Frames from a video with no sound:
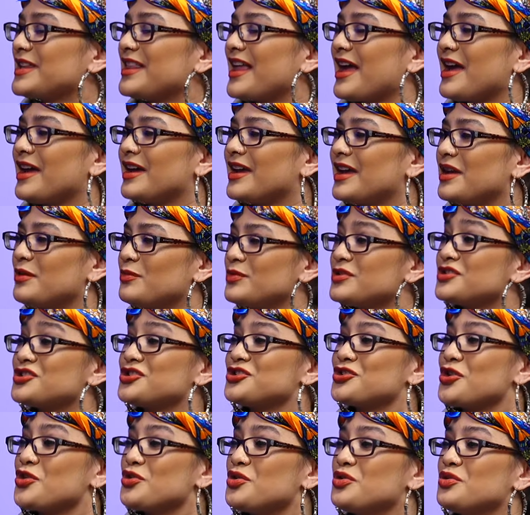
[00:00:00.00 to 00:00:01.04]
Like it was
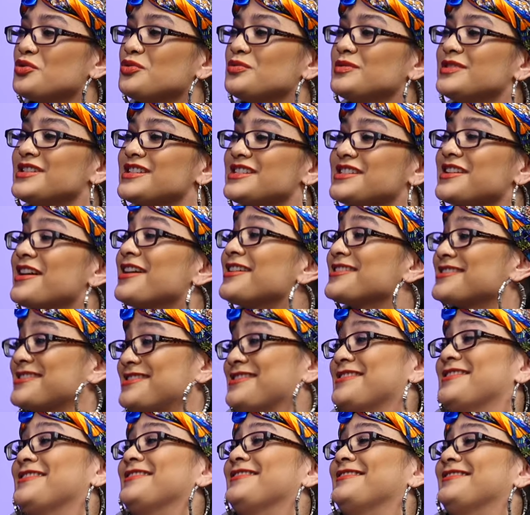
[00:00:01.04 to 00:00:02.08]
so
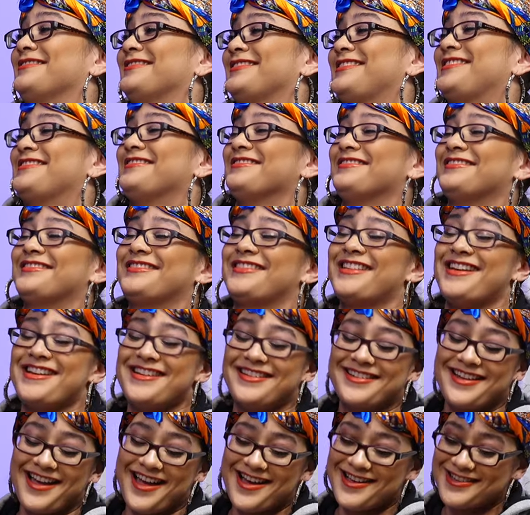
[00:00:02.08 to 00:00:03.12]
disgusting.
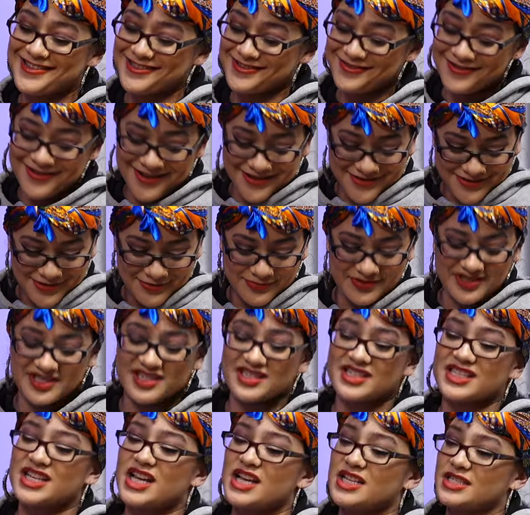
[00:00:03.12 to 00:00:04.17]
Like I saw that shit was
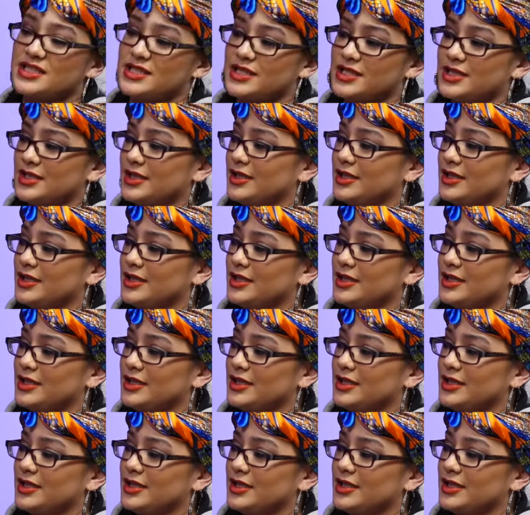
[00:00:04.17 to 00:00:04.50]
disgusting.